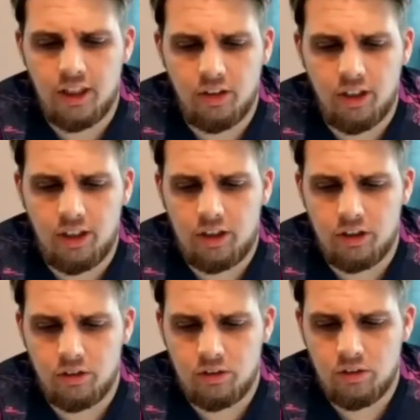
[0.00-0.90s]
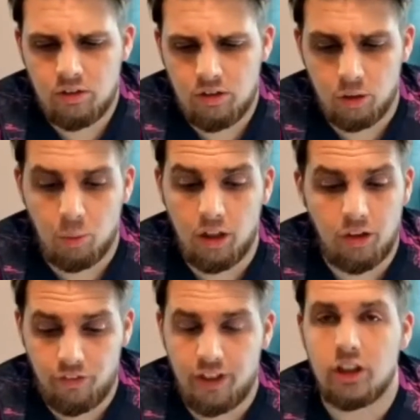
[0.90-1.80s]
Like you're one of the
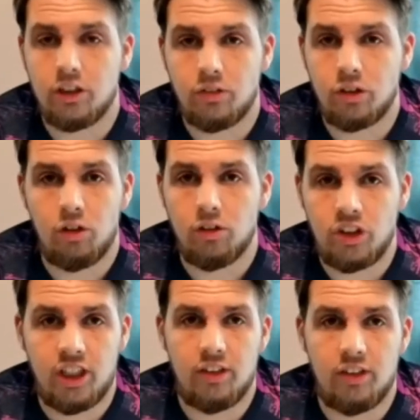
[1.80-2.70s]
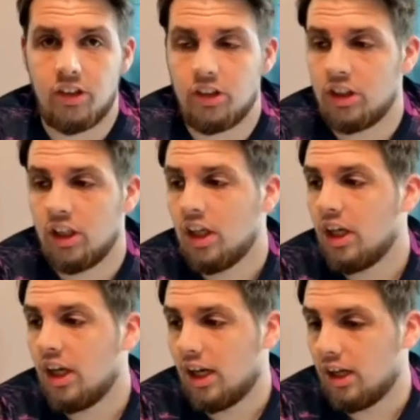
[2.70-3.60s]
faces of Scotland sevens,
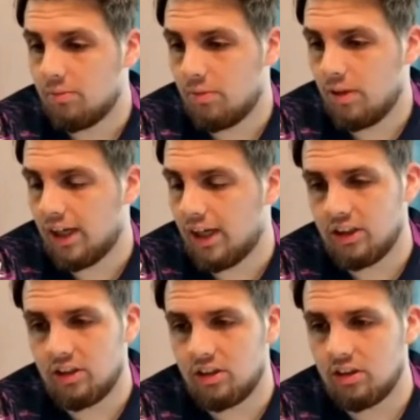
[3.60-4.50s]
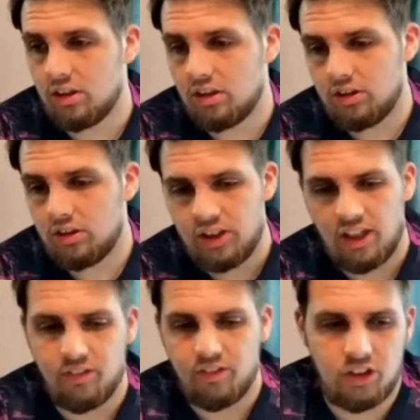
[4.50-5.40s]
and
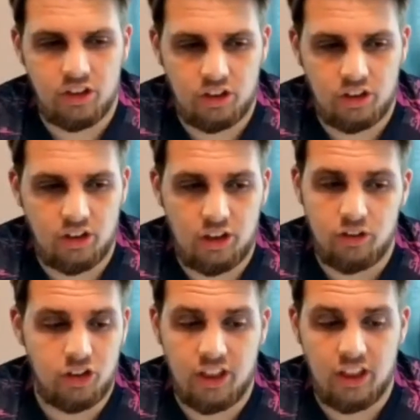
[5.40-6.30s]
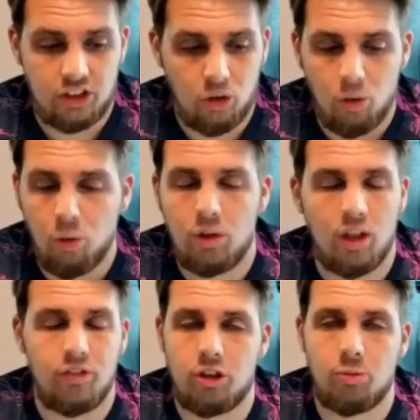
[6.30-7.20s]
sevens is, like you just said, it's a whole
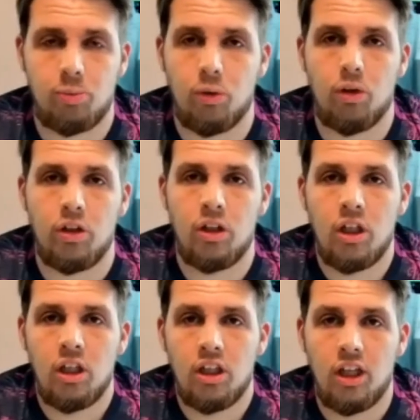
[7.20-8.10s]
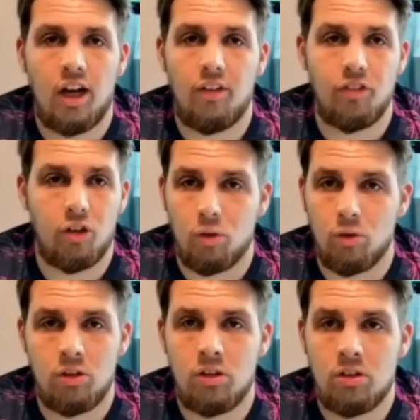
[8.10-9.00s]
different sport. They have their
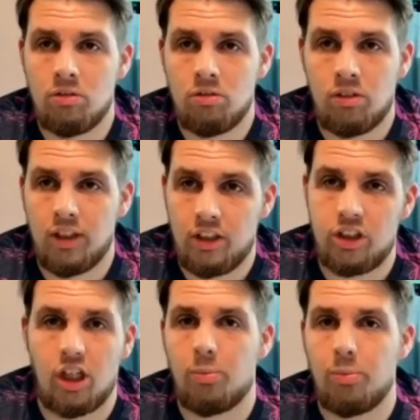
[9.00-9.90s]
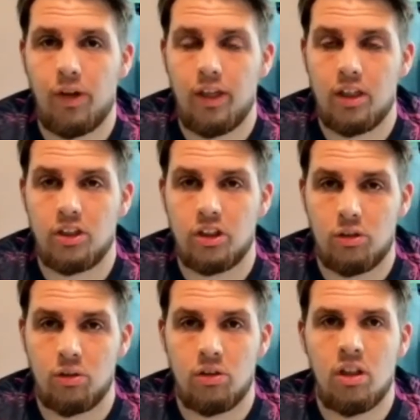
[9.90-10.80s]
own like star players, their
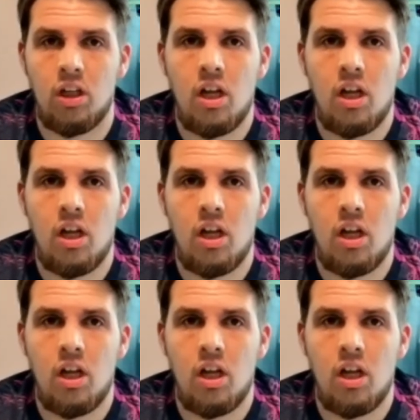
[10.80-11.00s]
own.